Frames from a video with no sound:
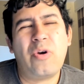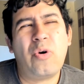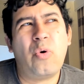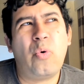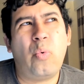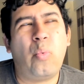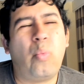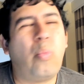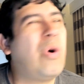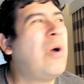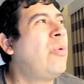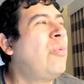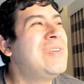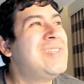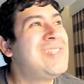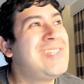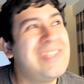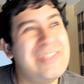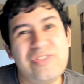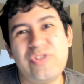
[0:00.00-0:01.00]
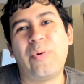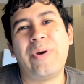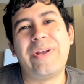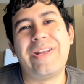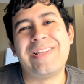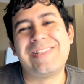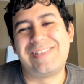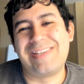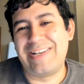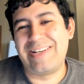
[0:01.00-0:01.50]
What was he doing
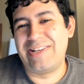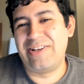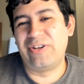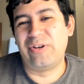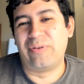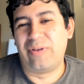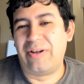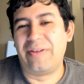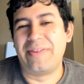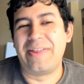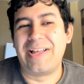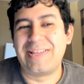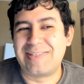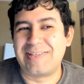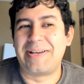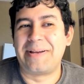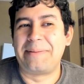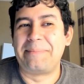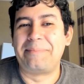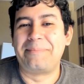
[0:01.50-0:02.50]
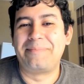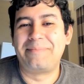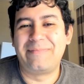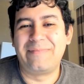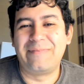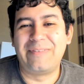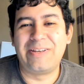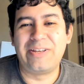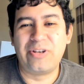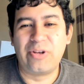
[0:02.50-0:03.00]
in San Diego all that time?
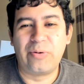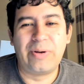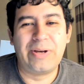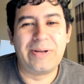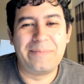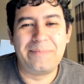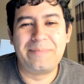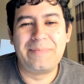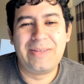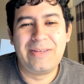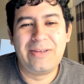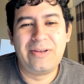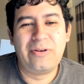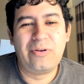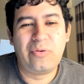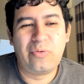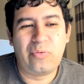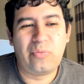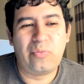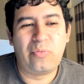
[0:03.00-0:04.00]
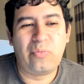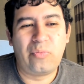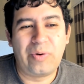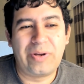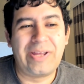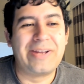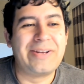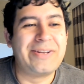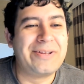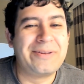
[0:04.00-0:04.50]
Well, you know what?
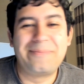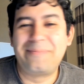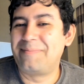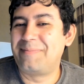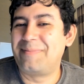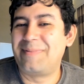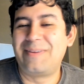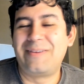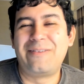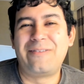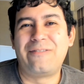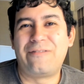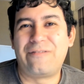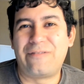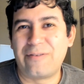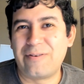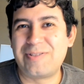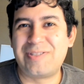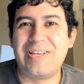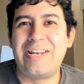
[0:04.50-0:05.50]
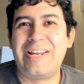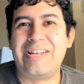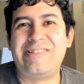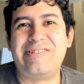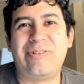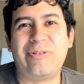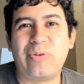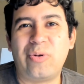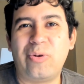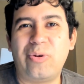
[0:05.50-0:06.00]
Regenda, first
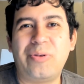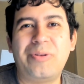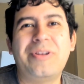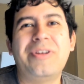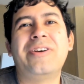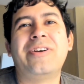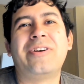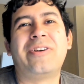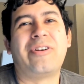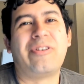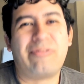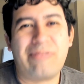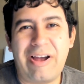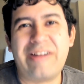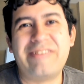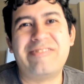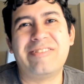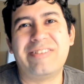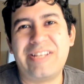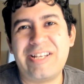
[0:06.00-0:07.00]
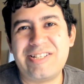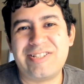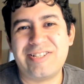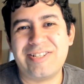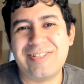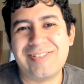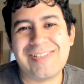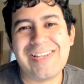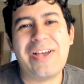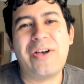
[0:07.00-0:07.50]
NHL goal.
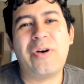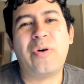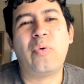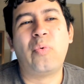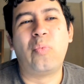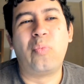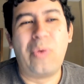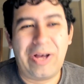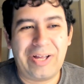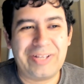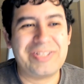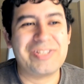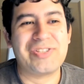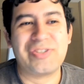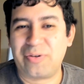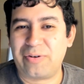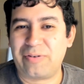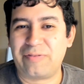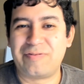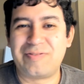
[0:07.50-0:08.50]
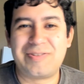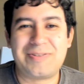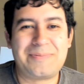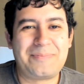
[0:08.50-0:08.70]
Congratulations. Well deserved.